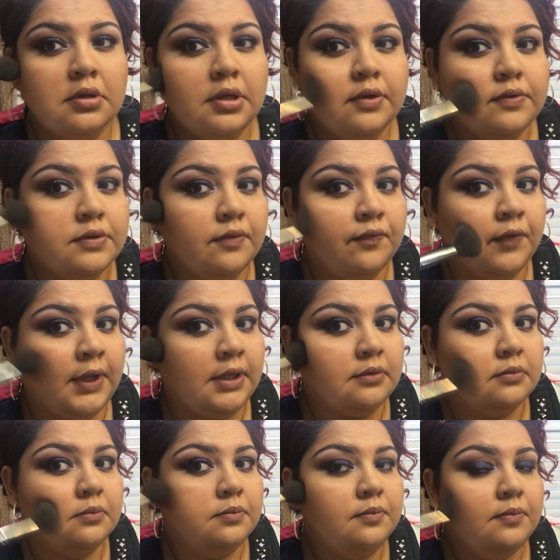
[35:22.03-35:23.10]
Gives the face
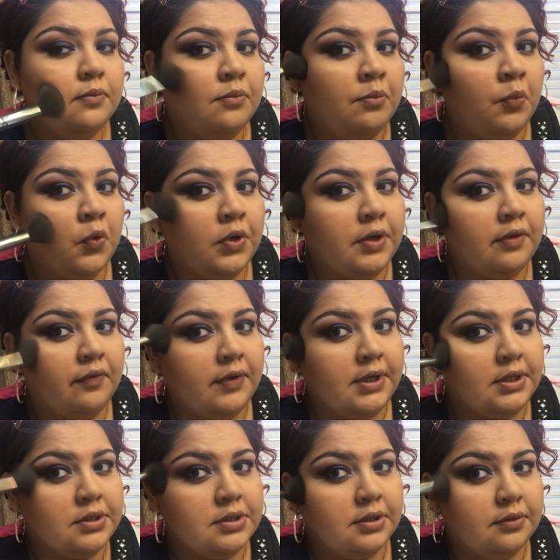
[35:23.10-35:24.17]
more
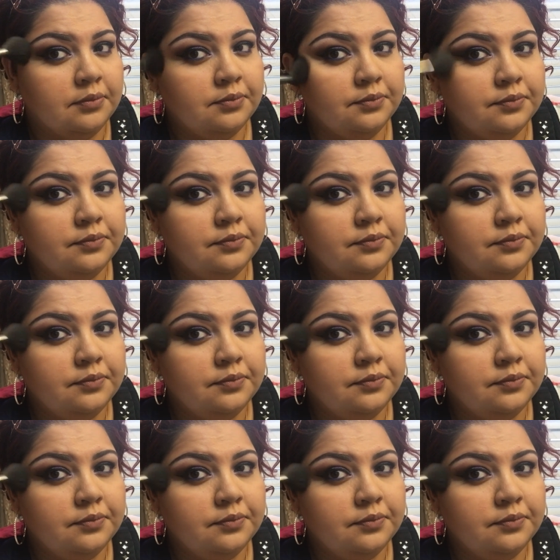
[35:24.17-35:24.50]
definition.